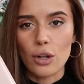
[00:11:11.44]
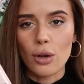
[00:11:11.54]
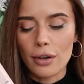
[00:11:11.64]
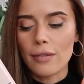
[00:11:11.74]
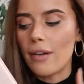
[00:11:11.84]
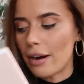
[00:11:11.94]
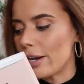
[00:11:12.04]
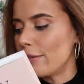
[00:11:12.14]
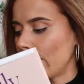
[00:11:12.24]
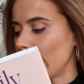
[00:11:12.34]
a lot of
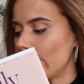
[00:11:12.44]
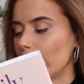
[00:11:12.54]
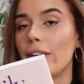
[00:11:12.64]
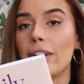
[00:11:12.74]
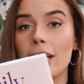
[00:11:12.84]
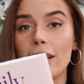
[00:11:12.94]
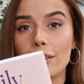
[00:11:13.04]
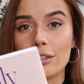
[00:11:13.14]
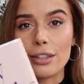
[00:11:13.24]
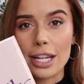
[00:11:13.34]
very, very, very
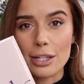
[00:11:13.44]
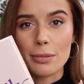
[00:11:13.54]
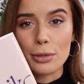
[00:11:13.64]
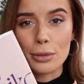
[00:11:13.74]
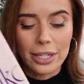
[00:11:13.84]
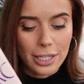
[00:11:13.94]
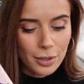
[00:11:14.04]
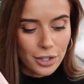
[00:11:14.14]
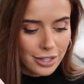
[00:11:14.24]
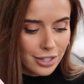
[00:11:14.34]
relatable
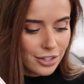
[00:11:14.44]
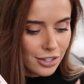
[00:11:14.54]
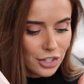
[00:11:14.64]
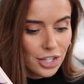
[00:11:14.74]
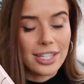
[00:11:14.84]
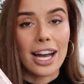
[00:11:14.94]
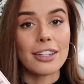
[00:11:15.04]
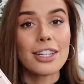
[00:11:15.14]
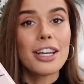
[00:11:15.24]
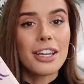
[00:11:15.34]
experiences that she's
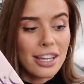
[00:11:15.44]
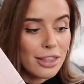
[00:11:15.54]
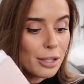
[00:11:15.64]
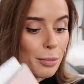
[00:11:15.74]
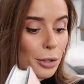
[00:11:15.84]
had in this